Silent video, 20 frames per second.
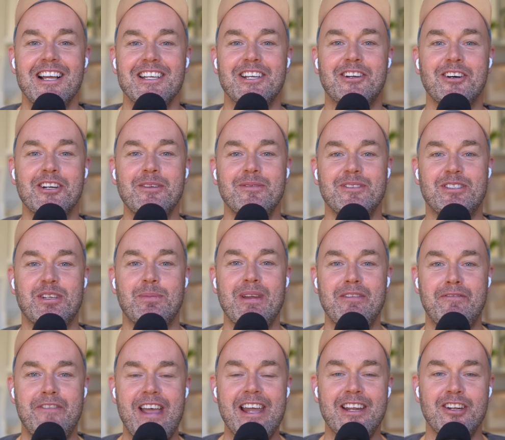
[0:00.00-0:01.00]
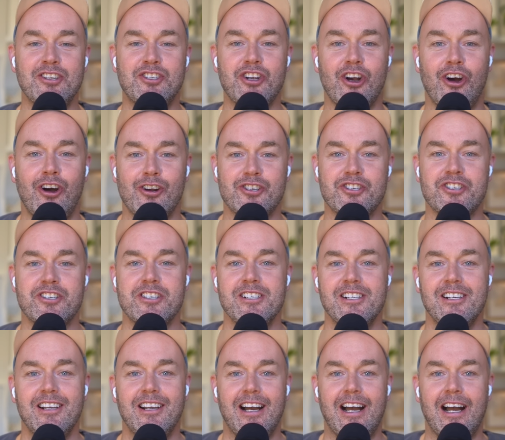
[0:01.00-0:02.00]
you got to be fair to Josh,
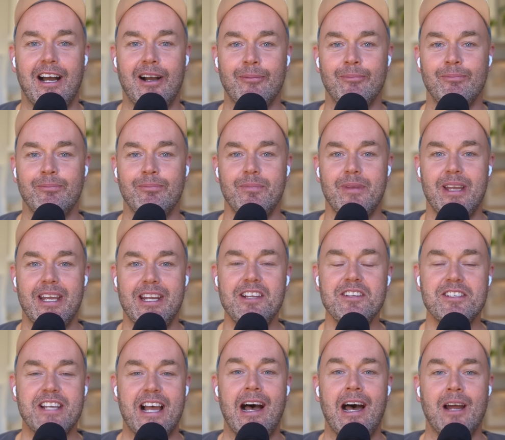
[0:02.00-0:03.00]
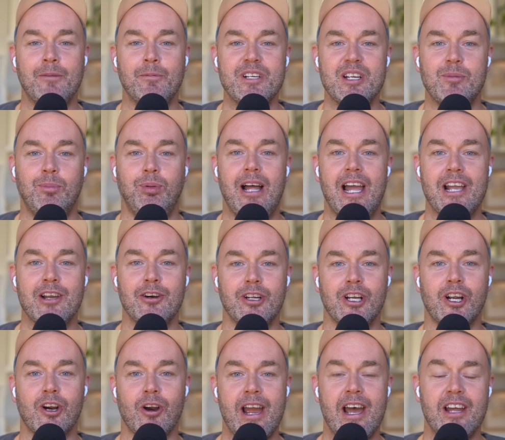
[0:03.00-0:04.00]
it is hard when you're playing on a
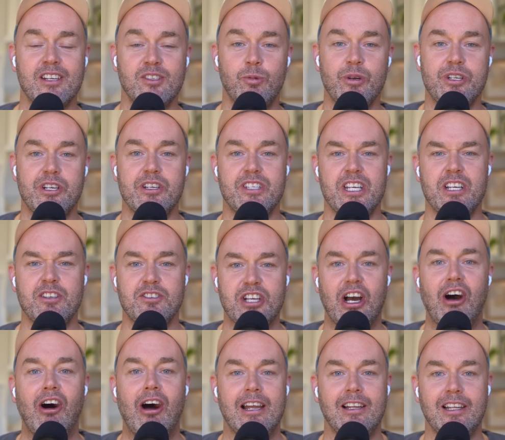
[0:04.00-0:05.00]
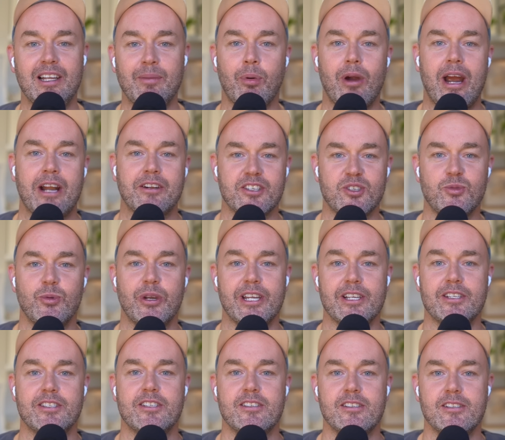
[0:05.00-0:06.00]
ground which is entirely practice
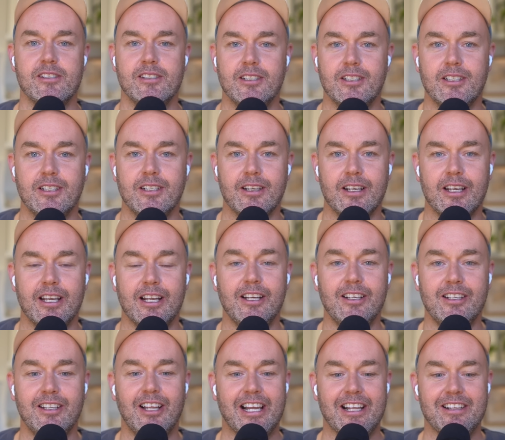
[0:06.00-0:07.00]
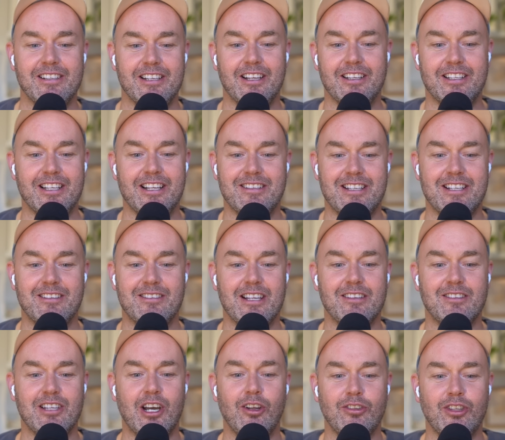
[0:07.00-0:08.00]
wickets. Like
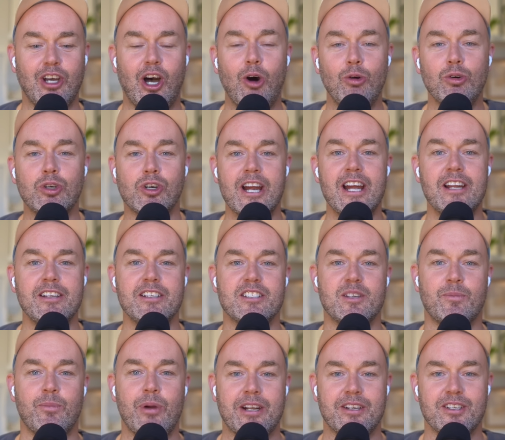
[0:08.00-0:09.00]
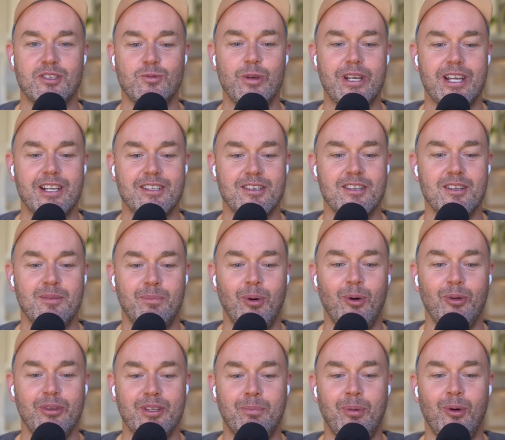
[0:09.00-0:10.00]
the whole ground is a practice wicket, so
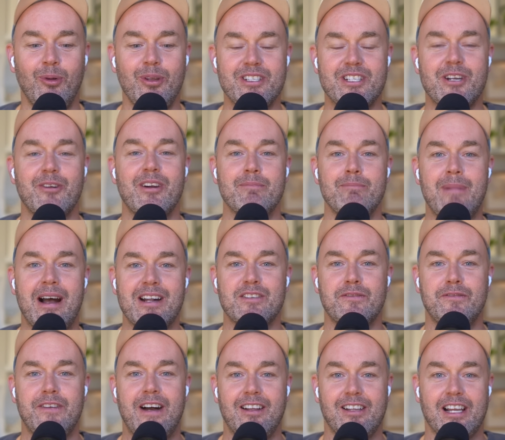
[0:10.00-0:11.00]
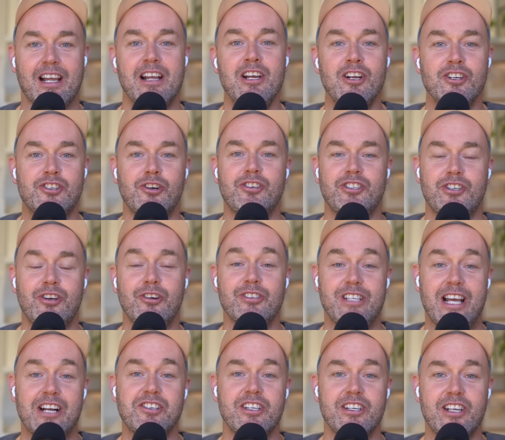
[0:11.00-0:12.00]
the ball is going much far. Like Josh Tong's
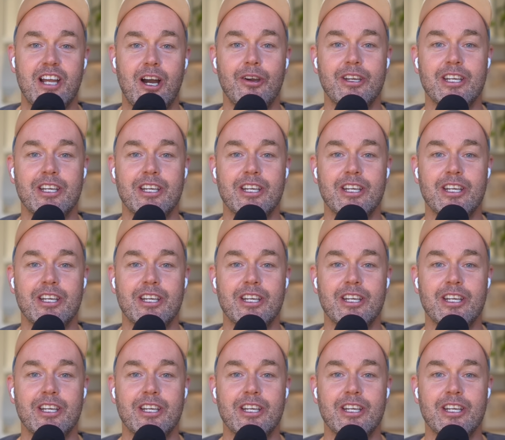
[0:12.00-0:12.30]
actually going